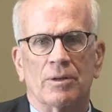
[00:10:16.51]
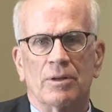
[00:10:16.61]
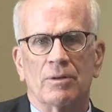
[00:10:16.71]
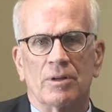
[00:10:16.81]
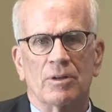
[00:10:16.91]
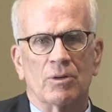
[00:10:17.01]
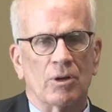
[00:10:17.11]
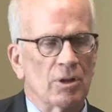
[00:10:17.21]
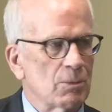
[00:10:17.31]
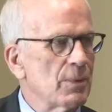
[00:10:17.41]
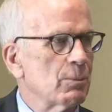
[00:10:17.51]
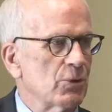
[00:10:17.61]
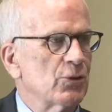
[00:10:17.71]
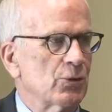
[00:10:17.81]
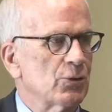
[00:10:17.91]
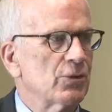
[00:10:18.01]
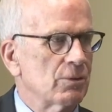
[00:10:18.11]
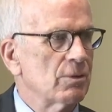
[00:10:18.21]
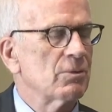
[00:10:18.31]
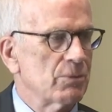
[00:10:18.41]
and, and all the members are
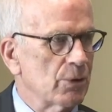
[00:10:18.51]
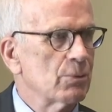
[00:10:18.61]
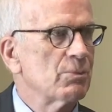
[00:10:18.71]
they're,